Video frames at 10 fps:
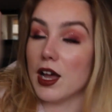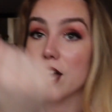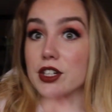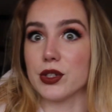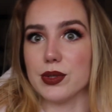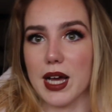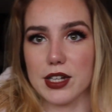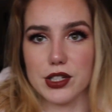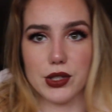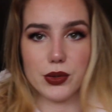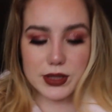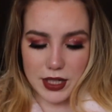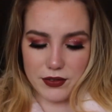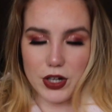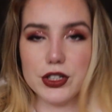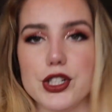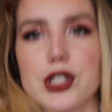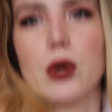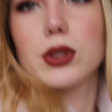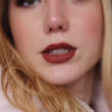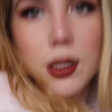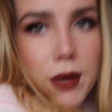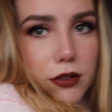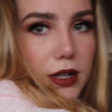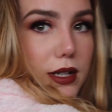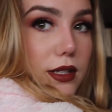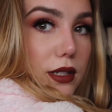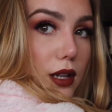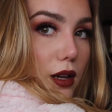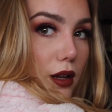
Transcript: a new tattoo. It's kind of hard to show because it's on my wrist.